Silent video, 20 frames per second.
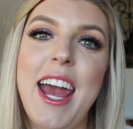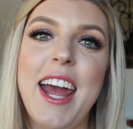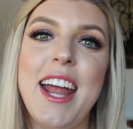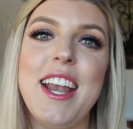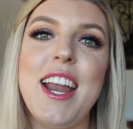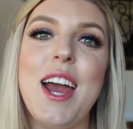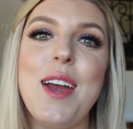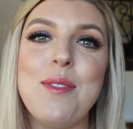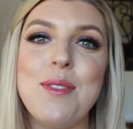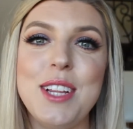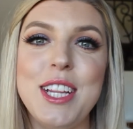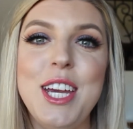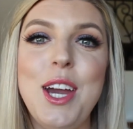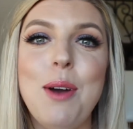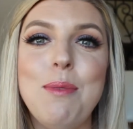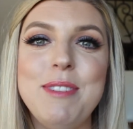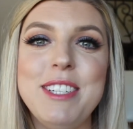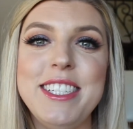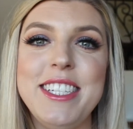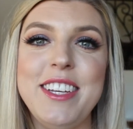And I really
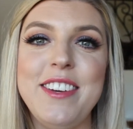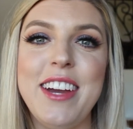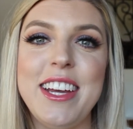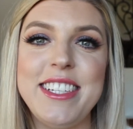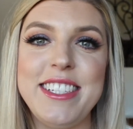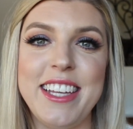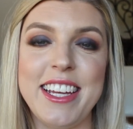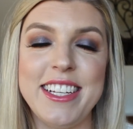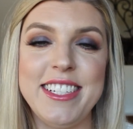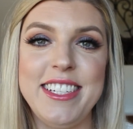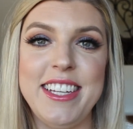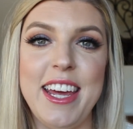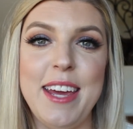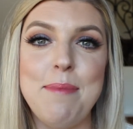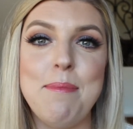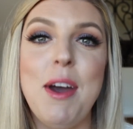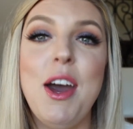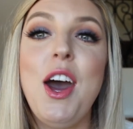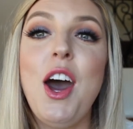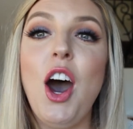hope to see you guys next
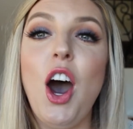time.